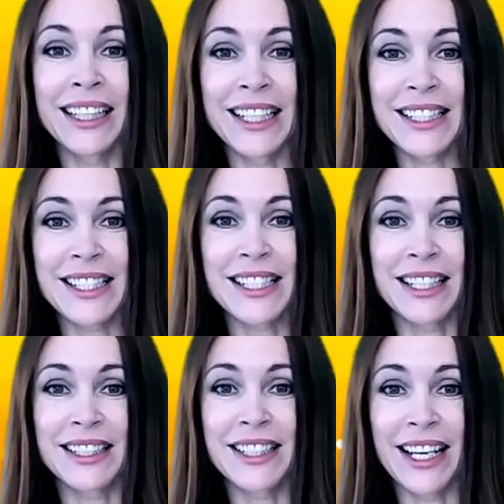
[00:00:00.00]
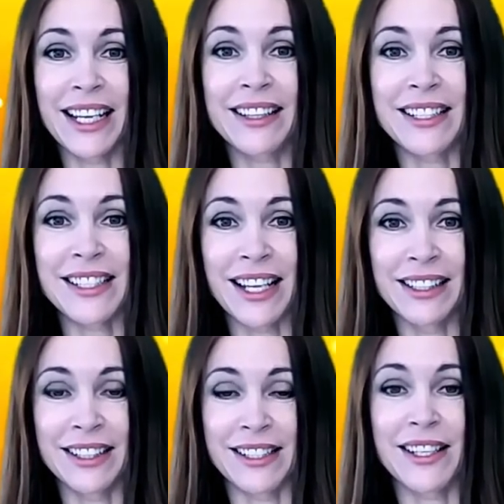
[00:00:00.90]
Let's take the
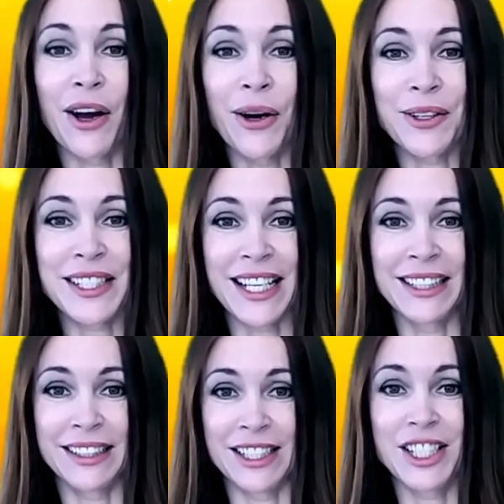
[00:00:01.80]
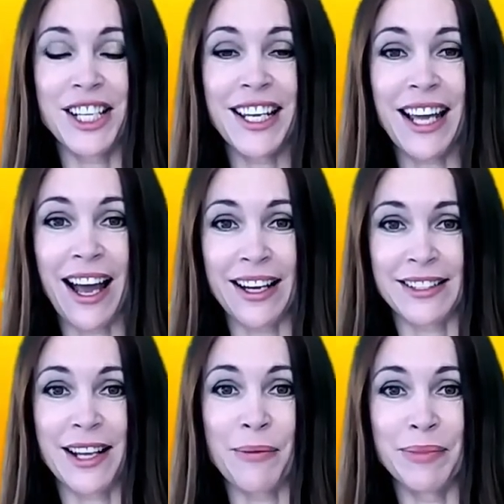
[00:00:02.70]
sentence, the whole sentence, she
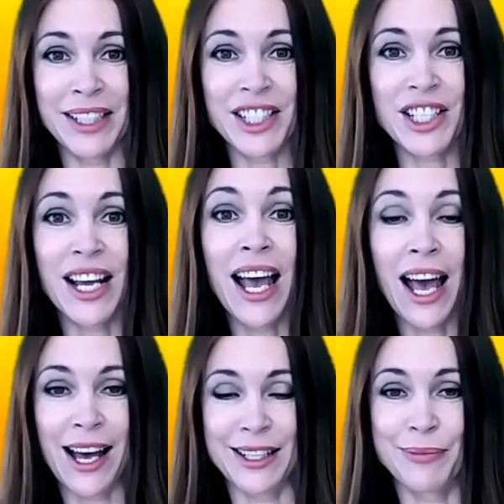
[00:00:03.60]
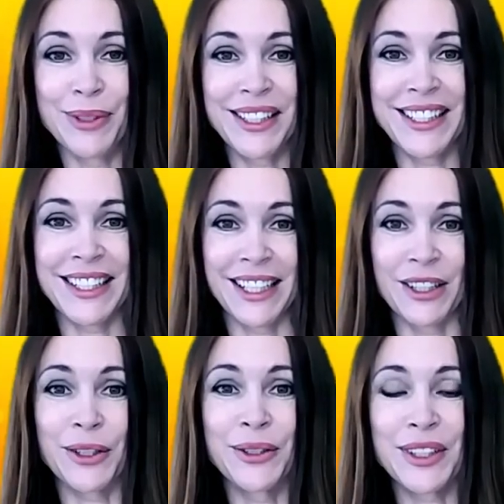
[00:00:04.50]
has a bitch, and put it
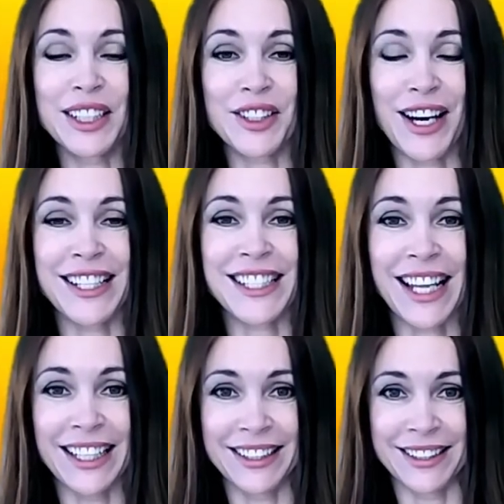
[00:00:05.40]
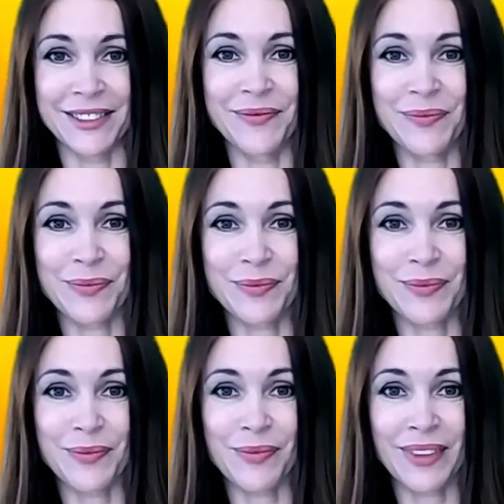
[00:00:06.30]
in Google Translator.
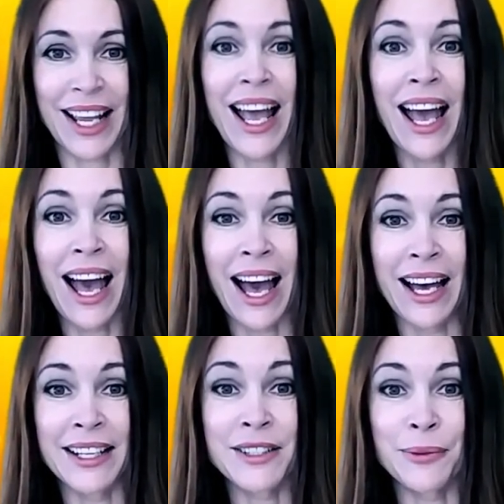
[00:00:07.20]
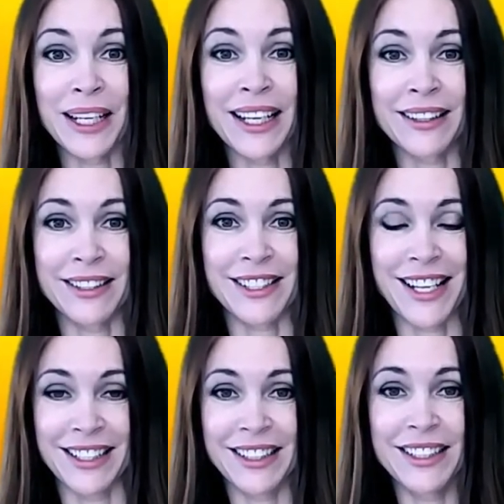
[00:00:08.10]
And we get the
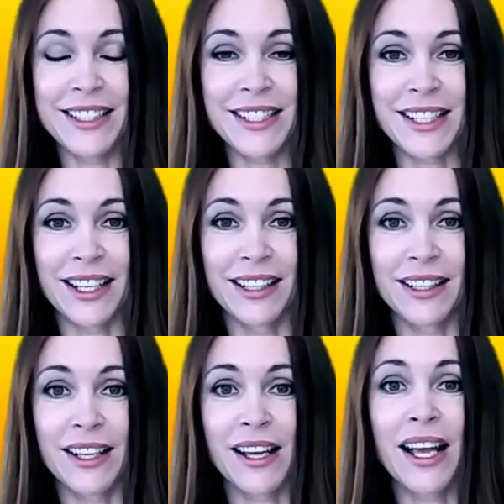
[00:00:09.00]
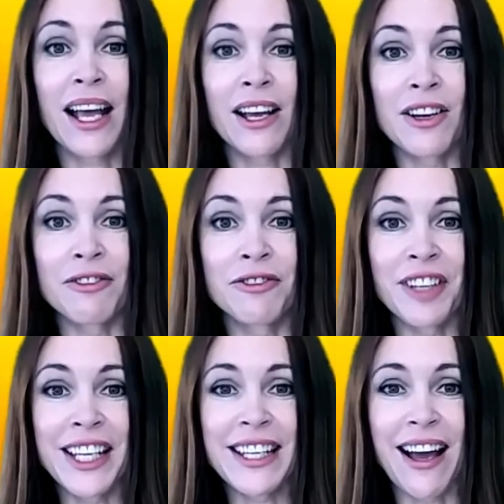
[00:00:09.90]
sentence,
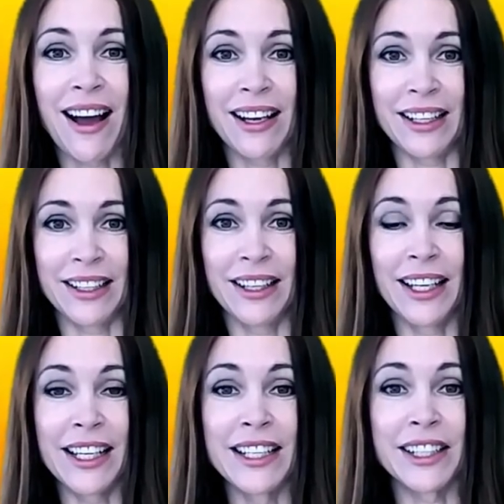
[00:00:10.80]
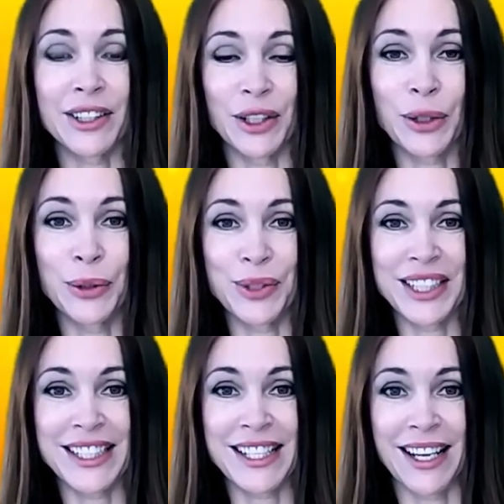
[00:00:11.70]
viņai ir
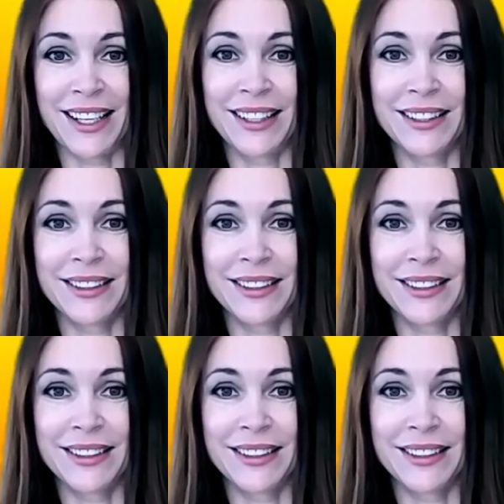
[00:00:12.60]
kuce.